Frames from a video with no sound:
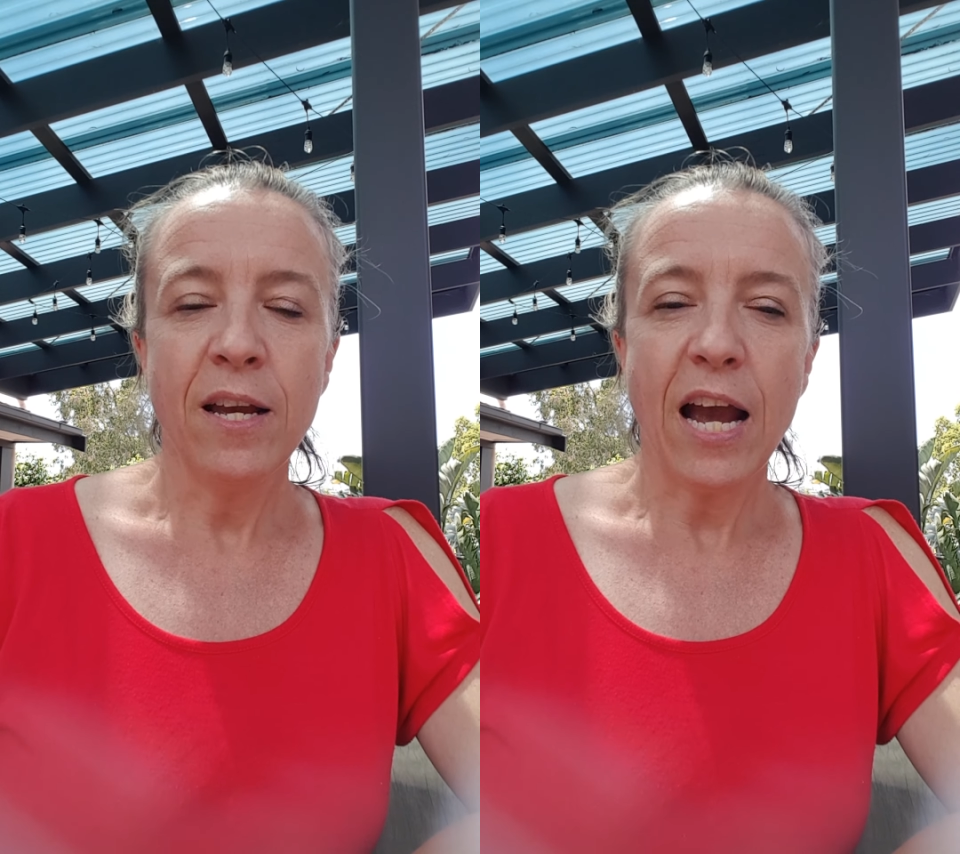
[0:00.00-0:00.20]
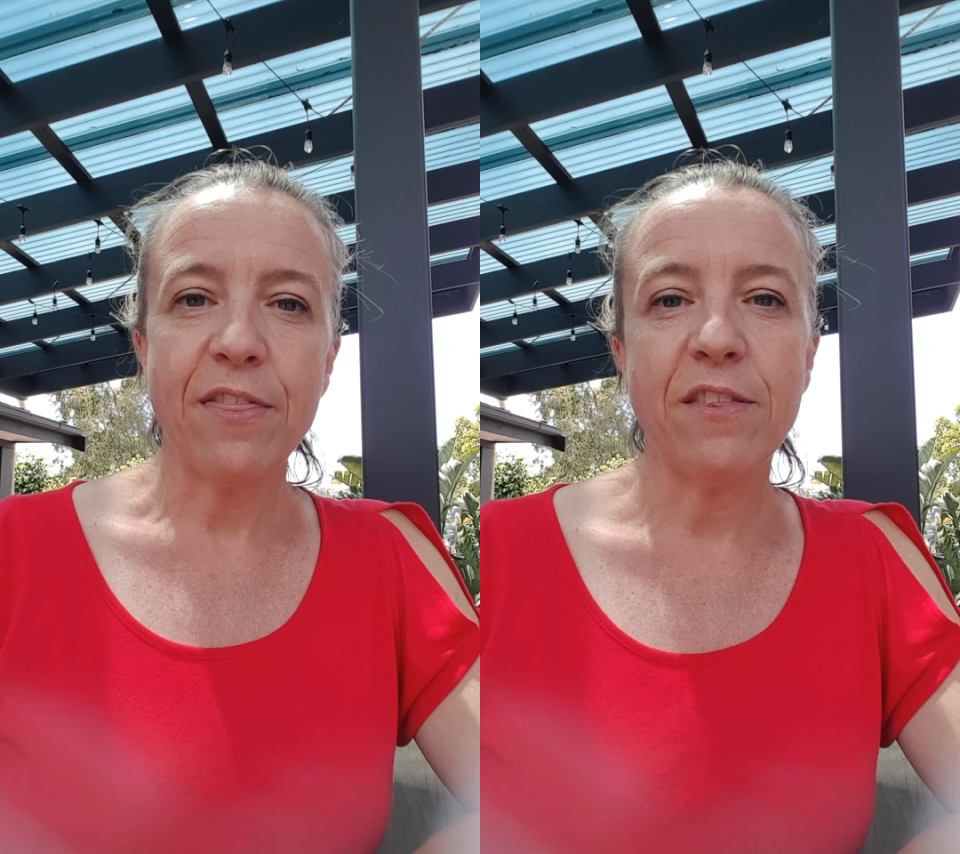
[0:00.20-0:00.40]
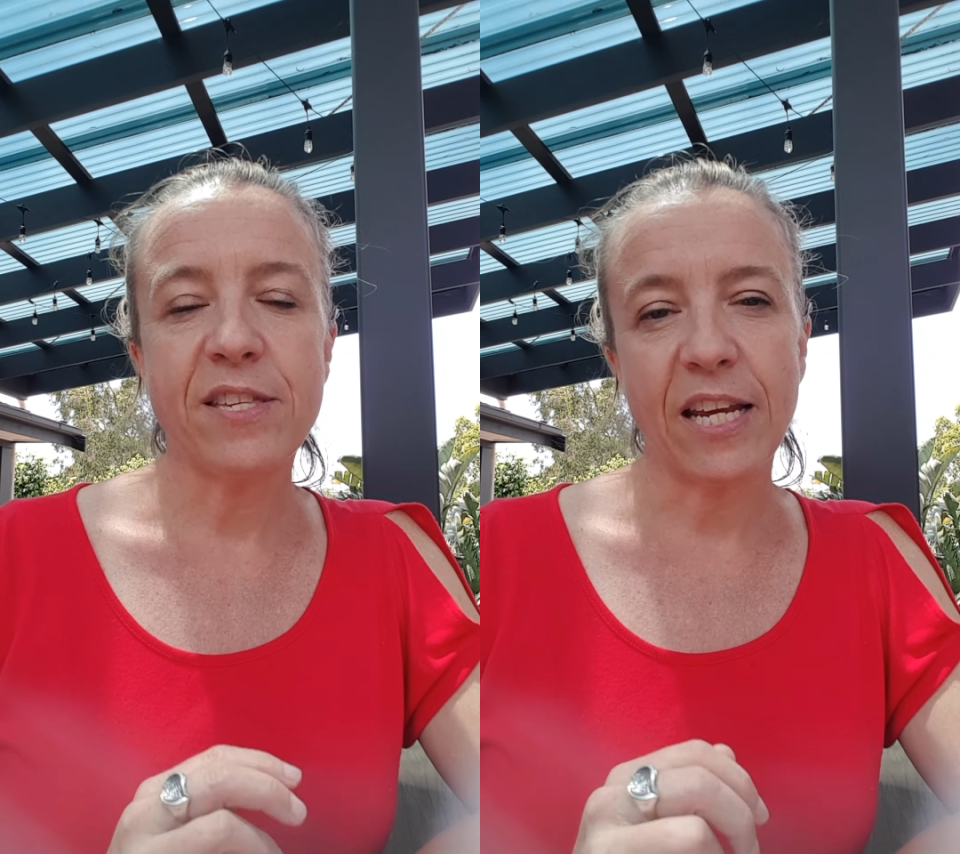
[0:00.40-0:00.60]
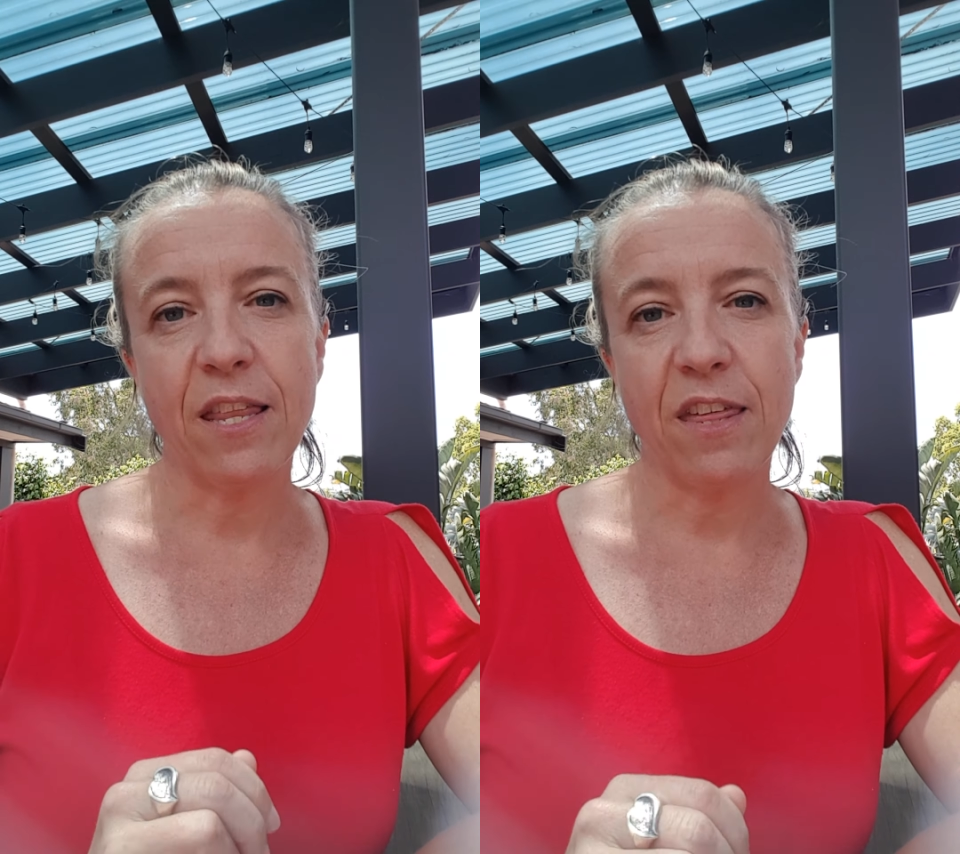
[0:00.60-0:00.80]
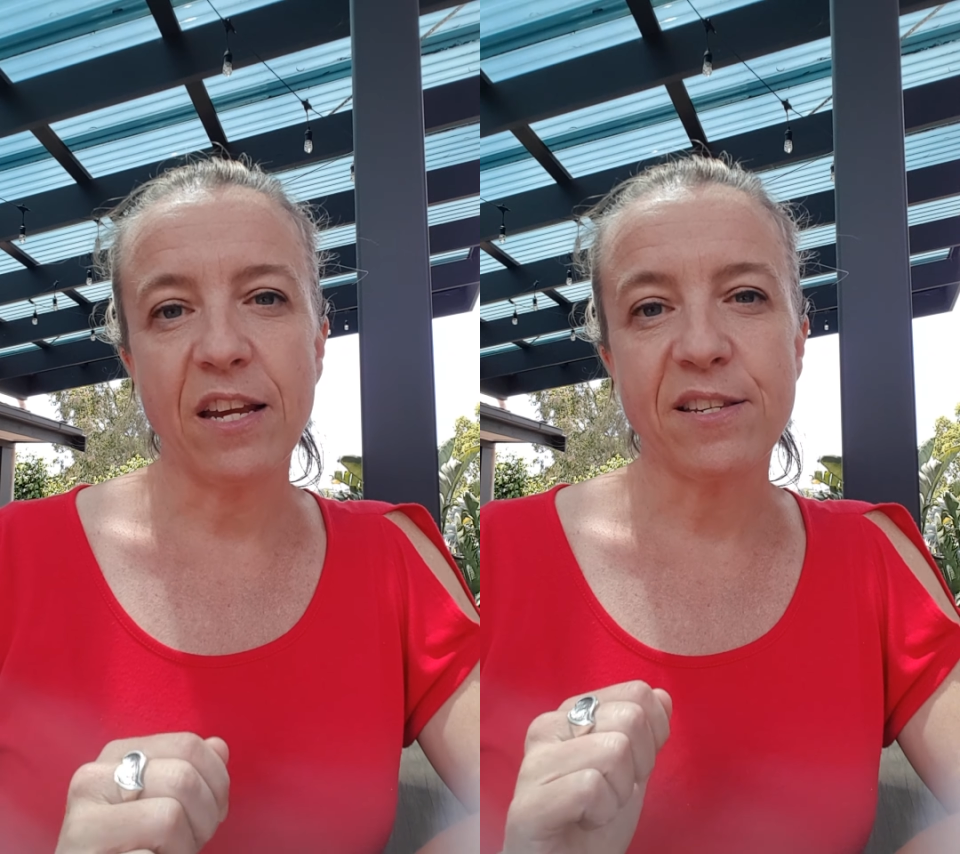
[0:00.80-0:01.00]
And then the
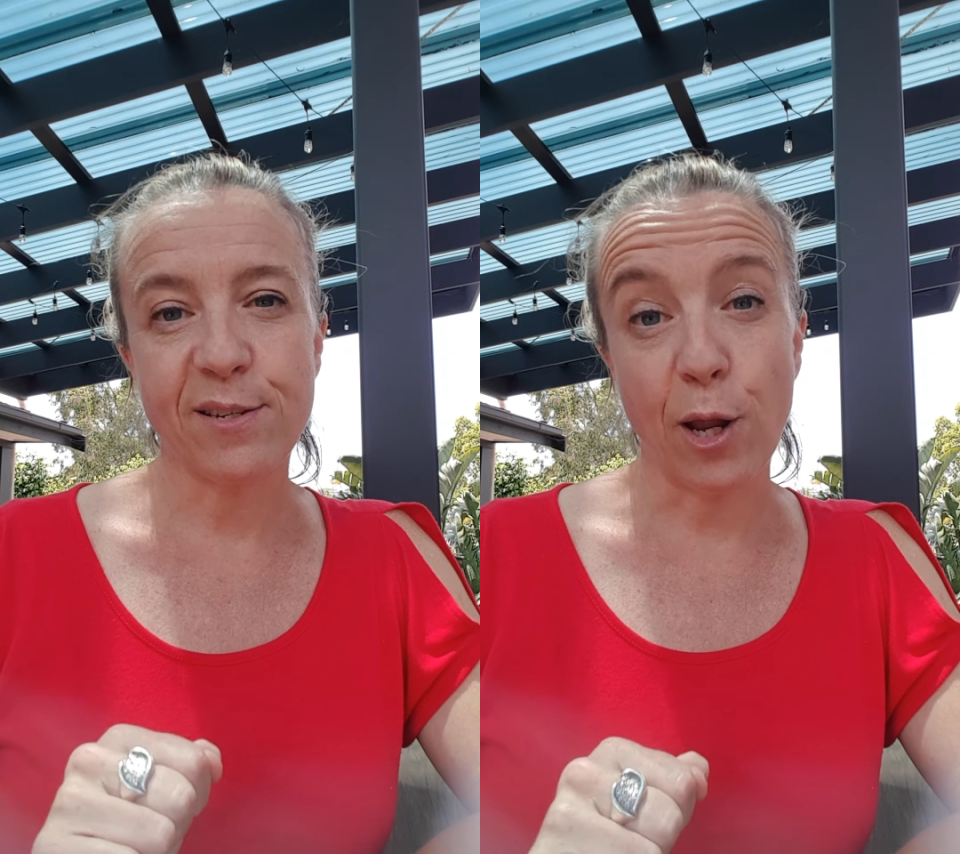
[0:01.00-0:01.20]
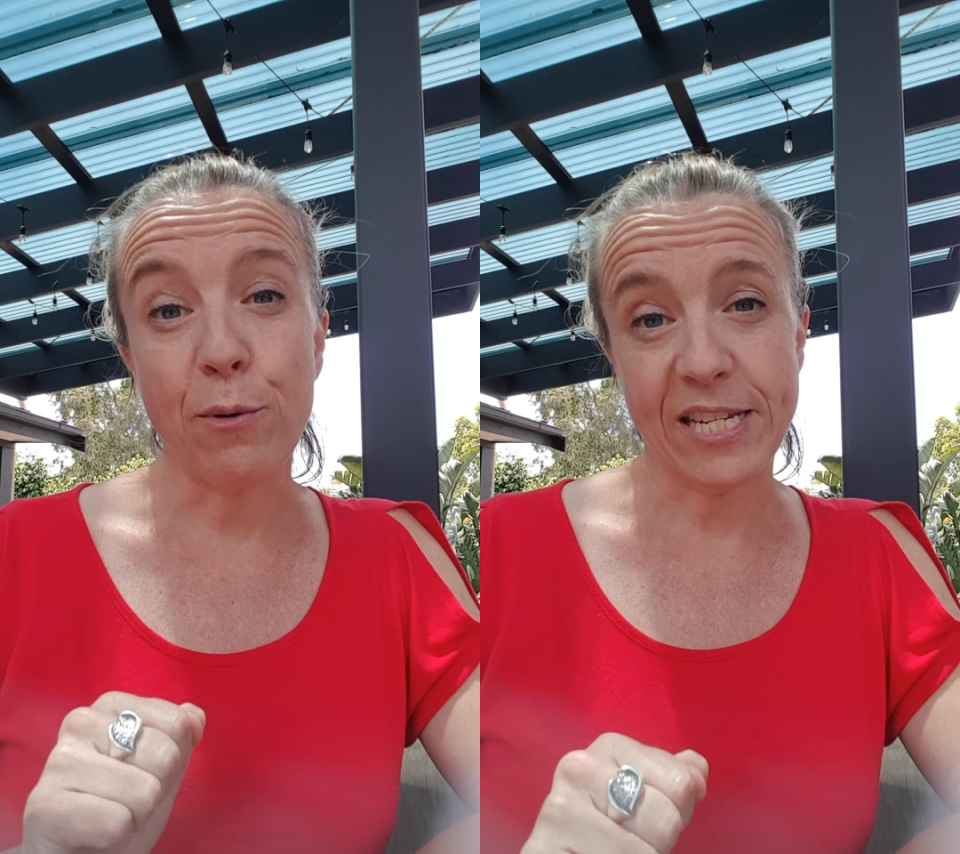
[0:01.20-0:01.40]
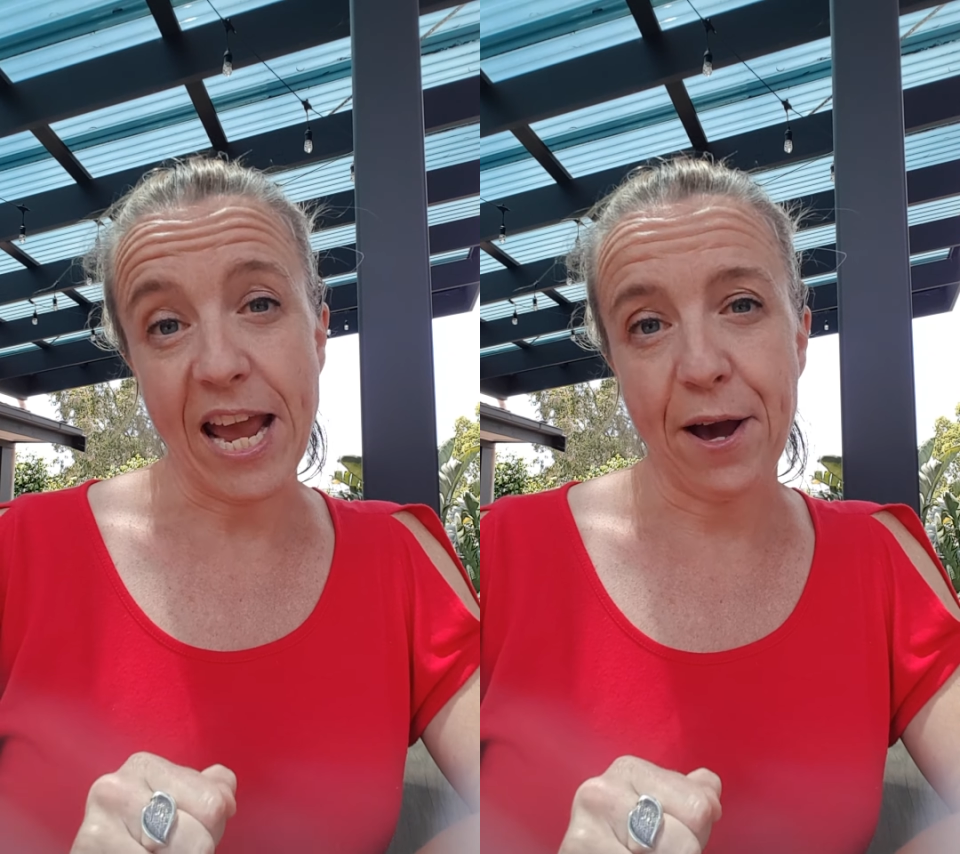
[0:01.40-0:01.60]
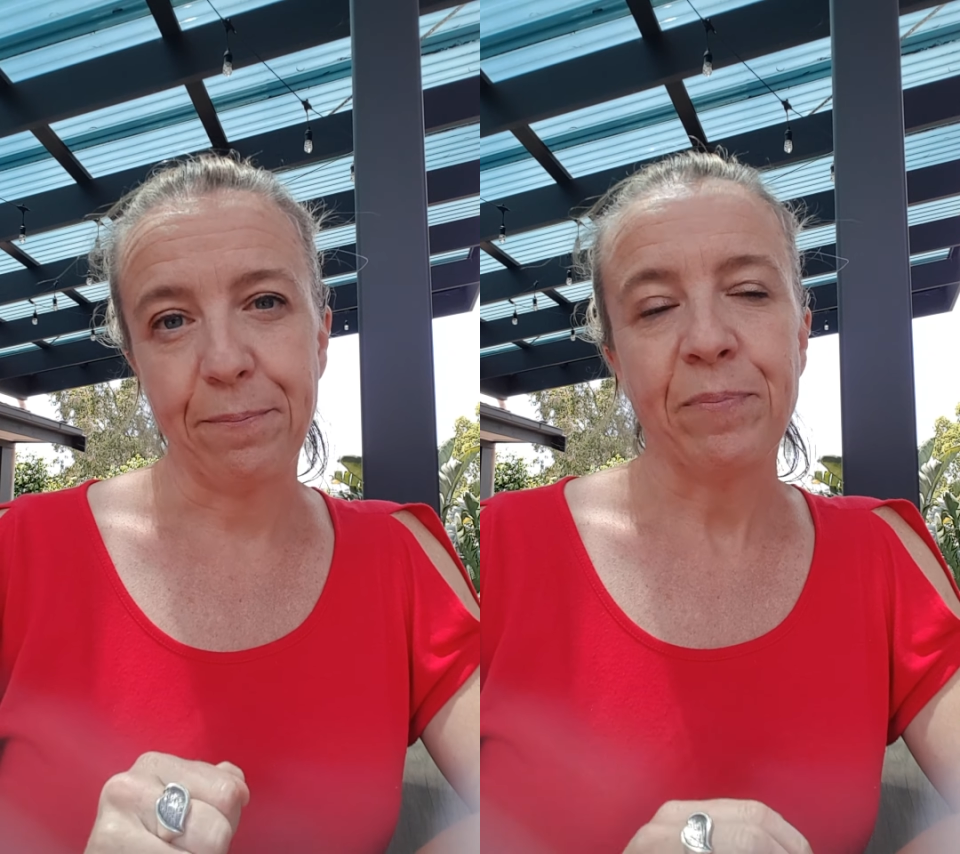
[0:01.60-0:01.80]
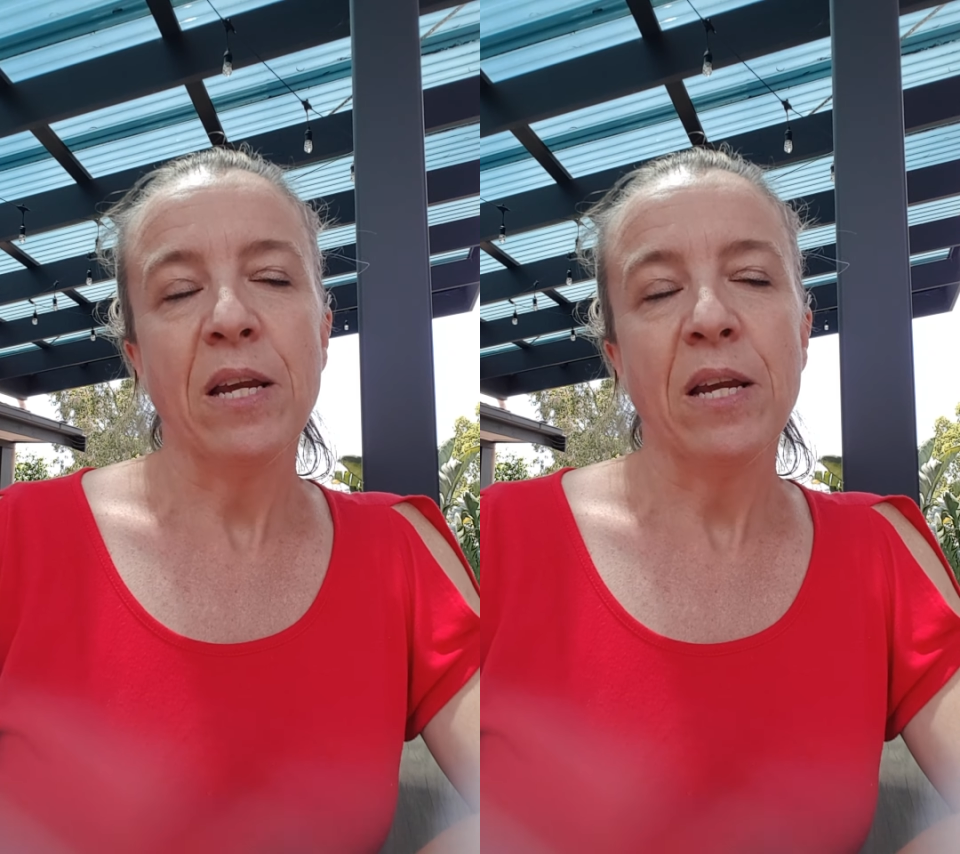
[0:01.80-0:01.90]
second thing is slow it down.